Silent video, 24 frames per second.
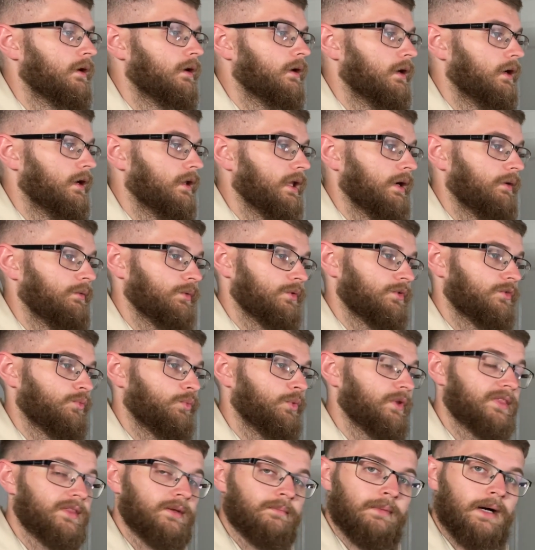That was
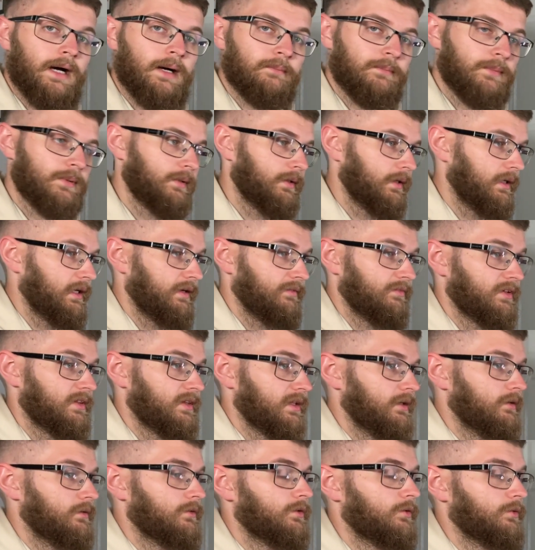with the map and
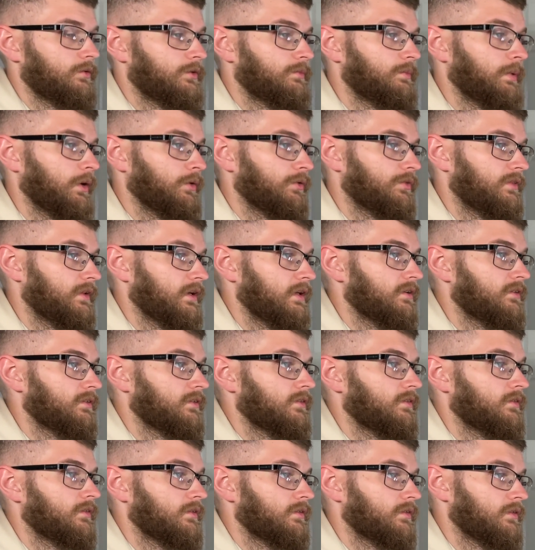everything to both
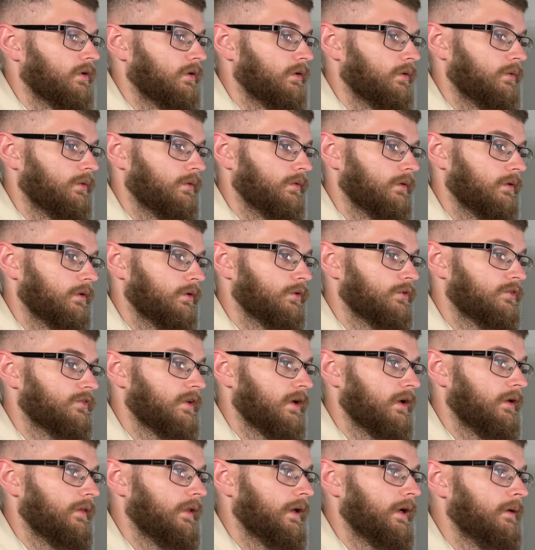discs, so good
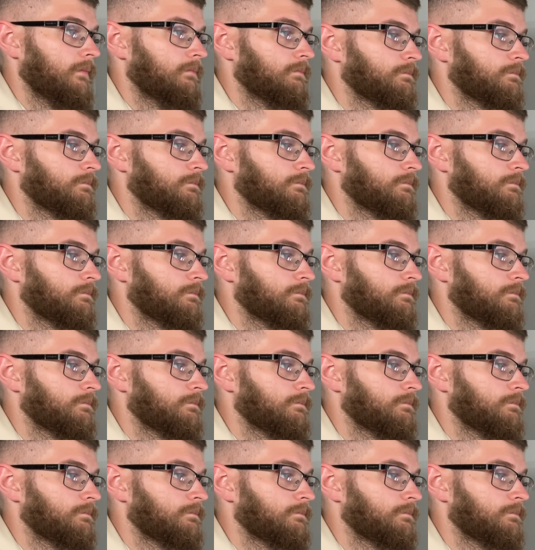sale there.